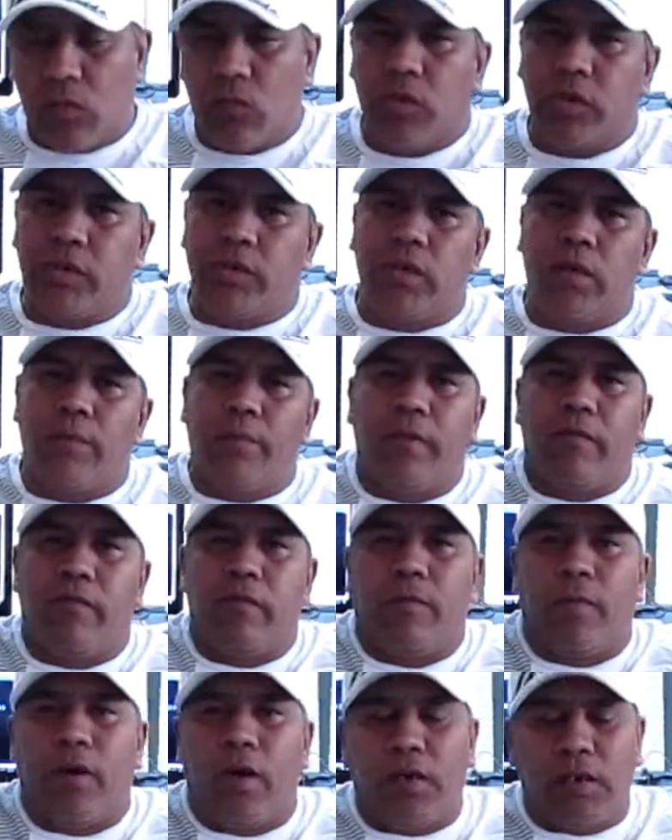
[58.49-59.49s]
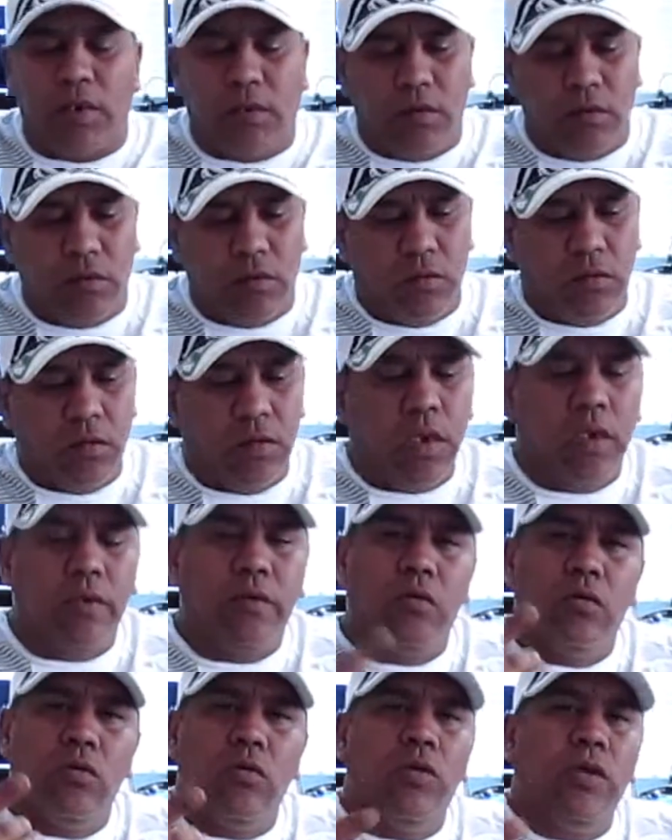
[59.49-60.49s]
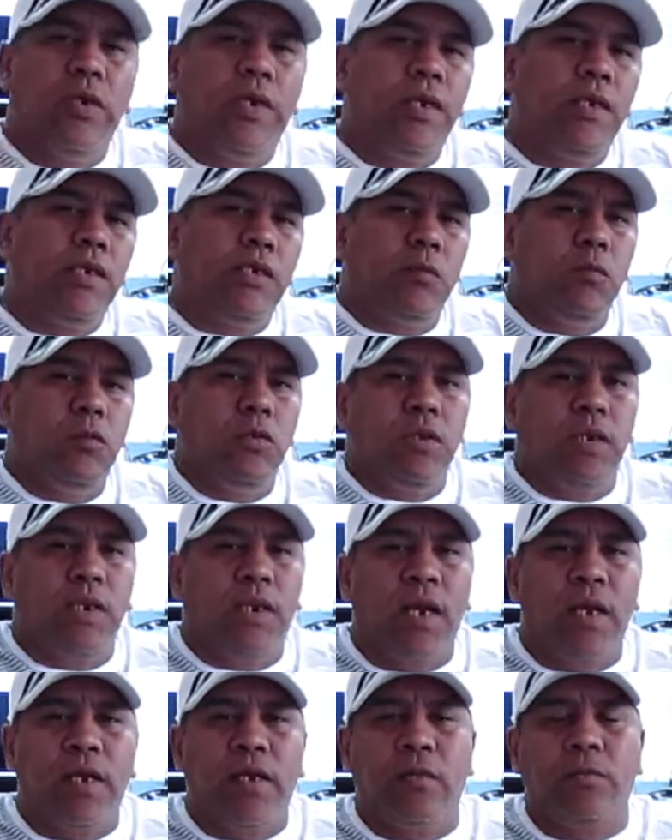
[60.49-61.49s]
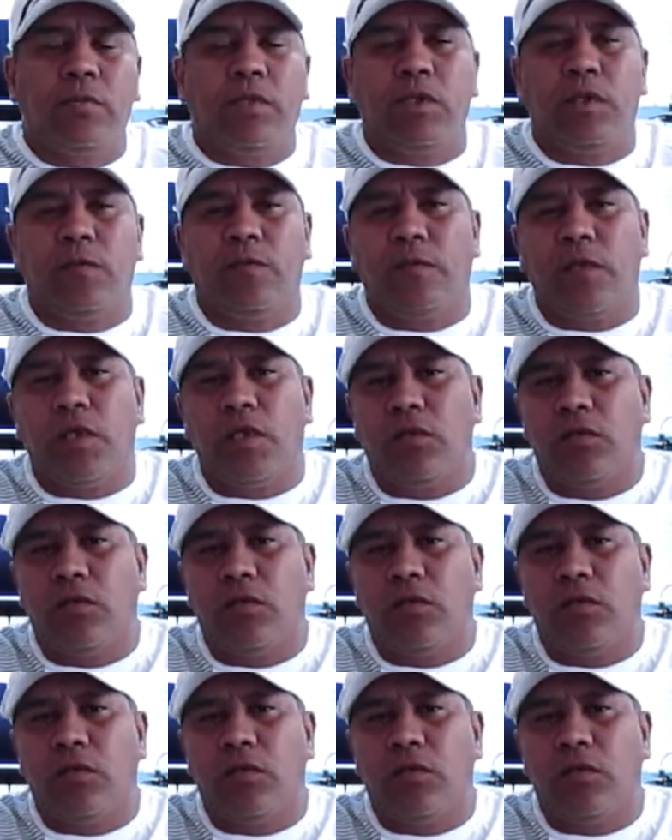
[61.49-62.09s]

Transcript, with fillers: What's up, everybody? Y'all know who it is, Music I Am TV.